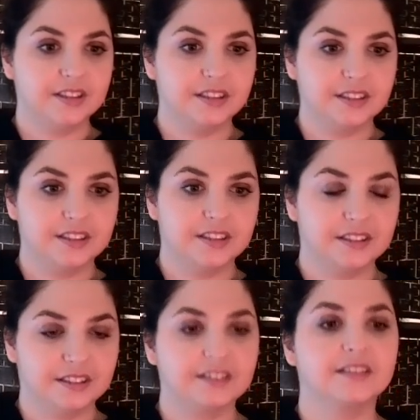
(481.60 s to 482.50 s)

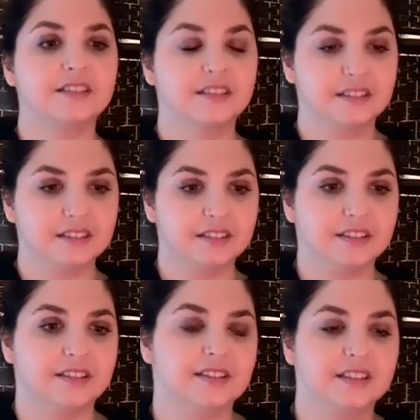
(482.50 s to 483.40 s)

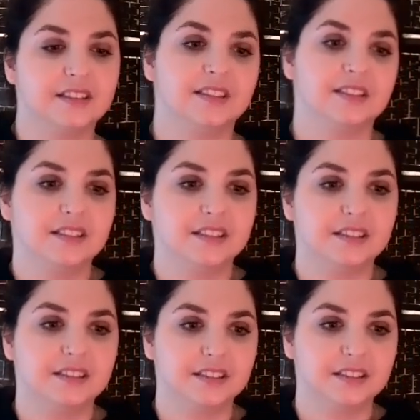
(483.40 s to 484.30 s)

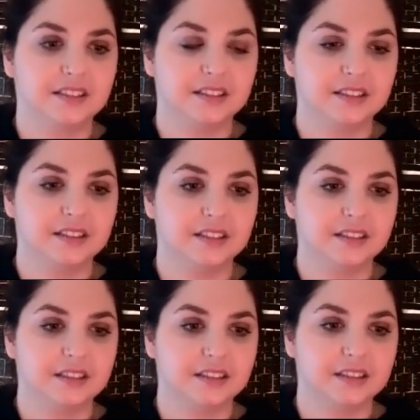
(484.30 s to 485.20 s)

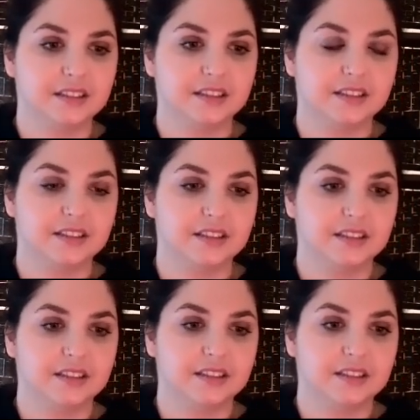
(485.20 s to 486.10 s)

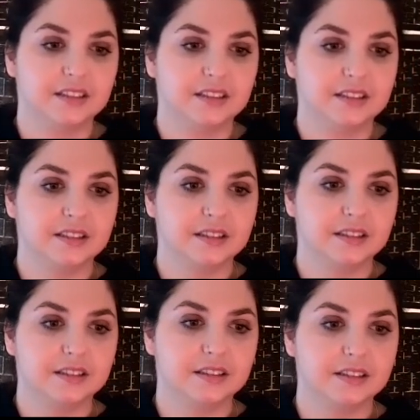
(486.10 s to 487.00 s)

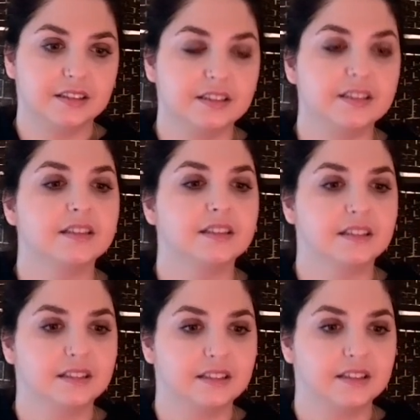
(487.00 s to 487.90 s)

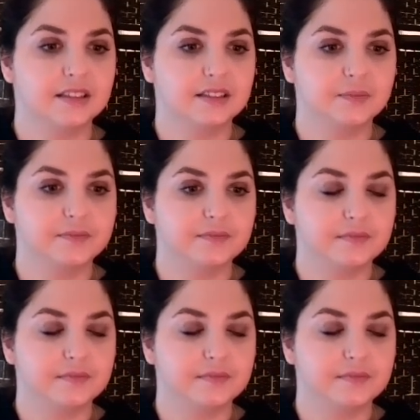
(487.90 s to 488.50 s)
(not speaking)